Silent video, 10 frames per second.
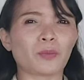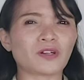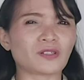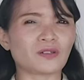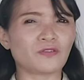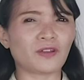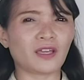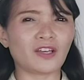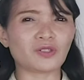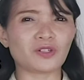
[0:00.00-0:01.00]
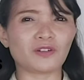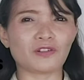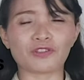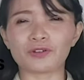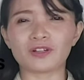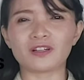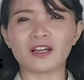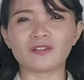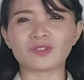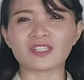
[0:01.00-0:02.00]
Personification in the third
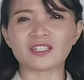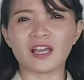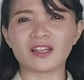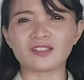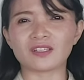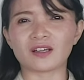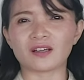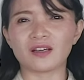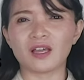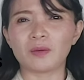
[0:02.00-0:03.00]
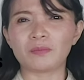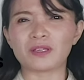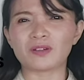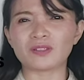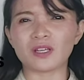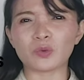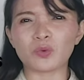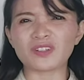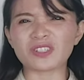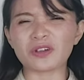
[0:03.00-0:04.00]
line of the stanza because it
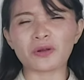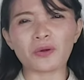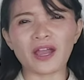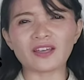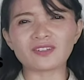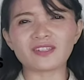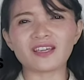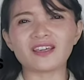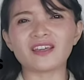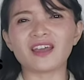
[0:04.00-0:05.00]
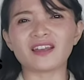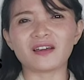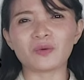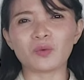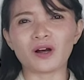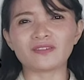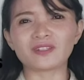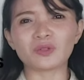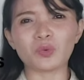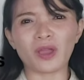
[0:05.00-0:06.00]
was grassy and
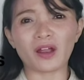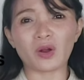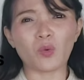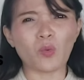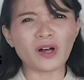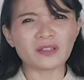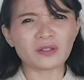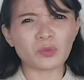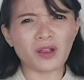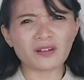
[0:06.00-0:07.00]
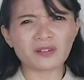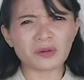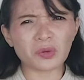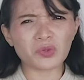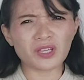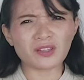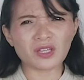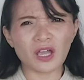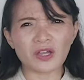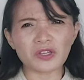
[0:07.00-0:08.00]
unwanted where. Wanted where the road
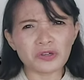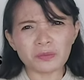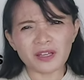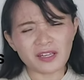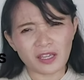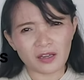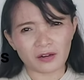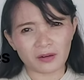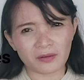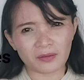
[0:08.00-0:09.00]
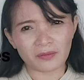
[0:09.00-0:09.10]
is human here.